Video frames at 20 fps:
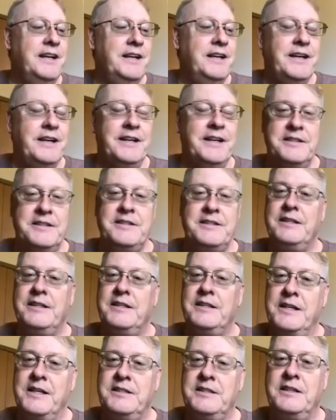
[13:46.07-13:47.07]
And to see
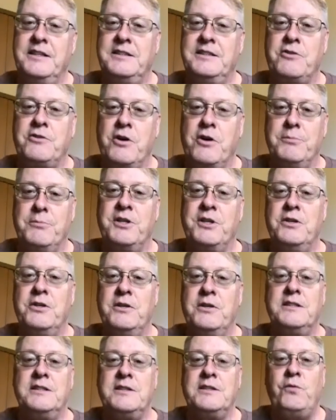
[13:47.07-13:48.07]
Dusty Stromer do
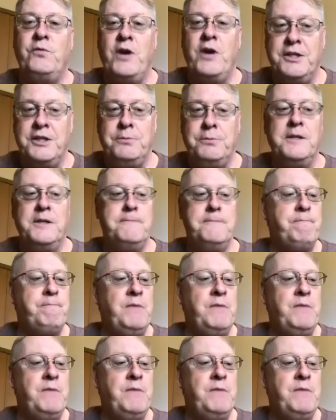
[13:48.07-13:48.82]
it as a freshman,